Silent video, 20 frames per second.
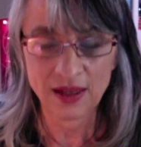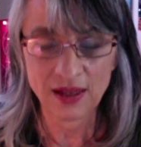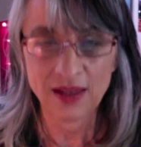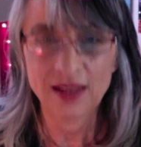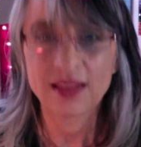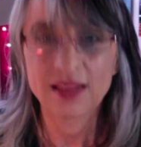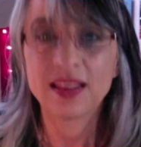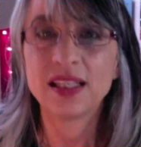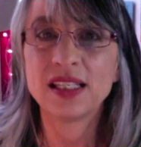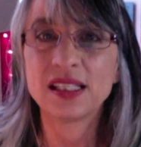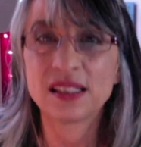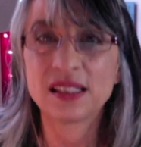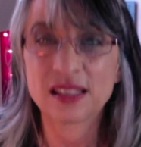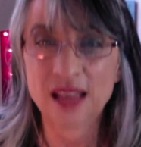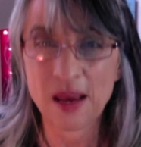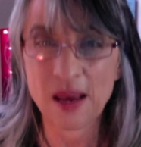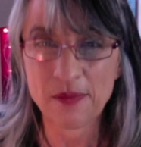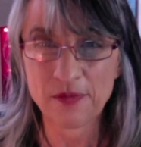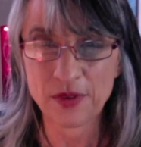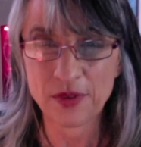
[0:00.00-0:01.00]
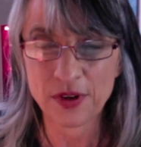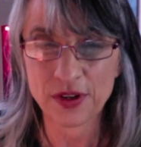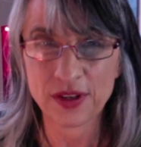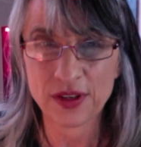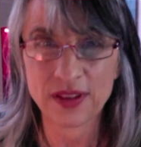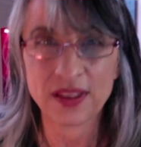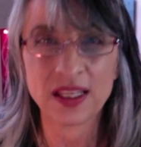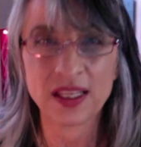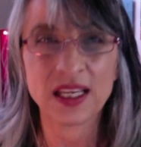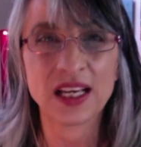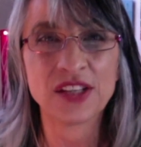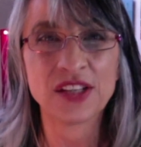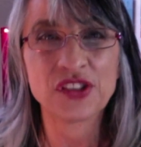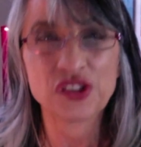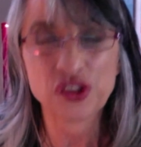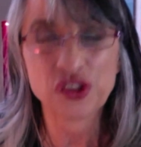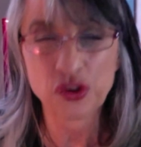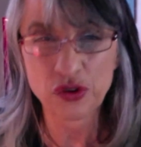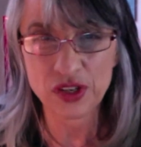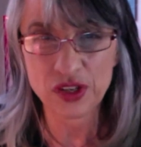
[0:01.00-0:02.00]
the discomfort, the
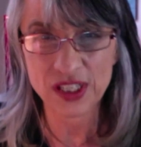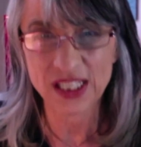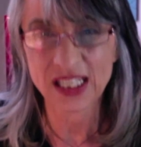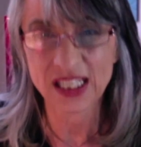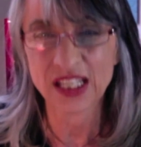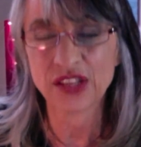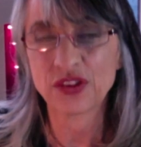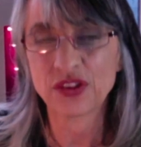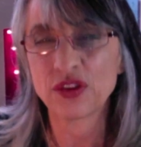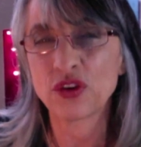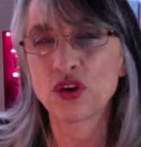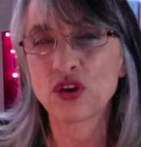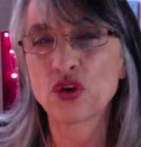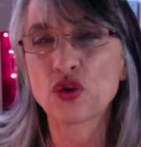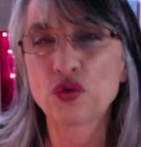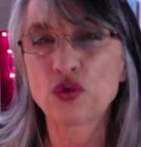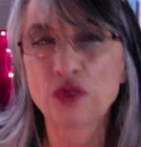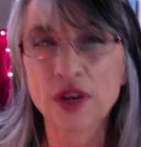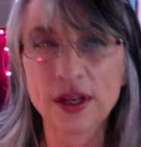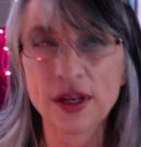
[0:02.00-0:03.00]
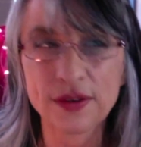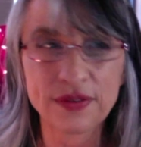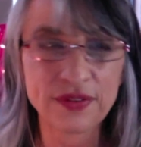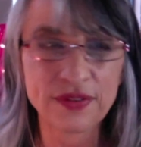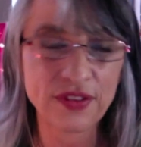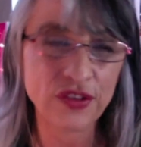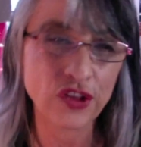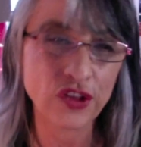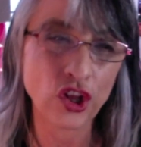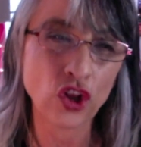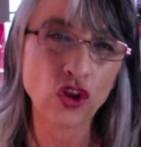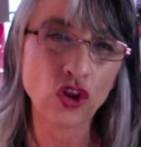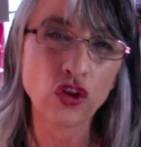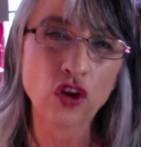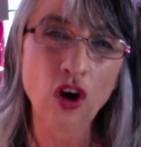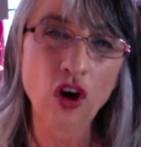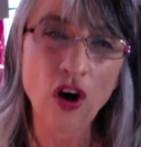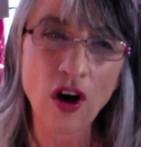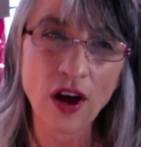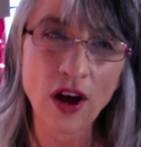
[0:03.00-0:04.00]
uncertainty, the grief, the
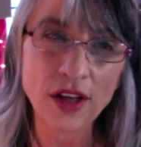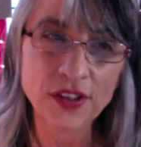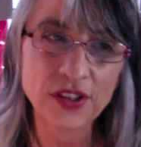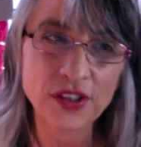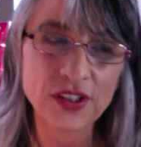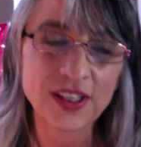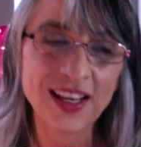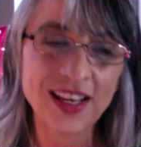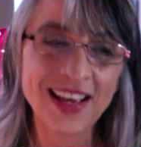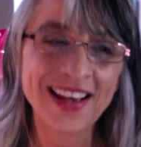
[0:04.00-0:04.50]
loss.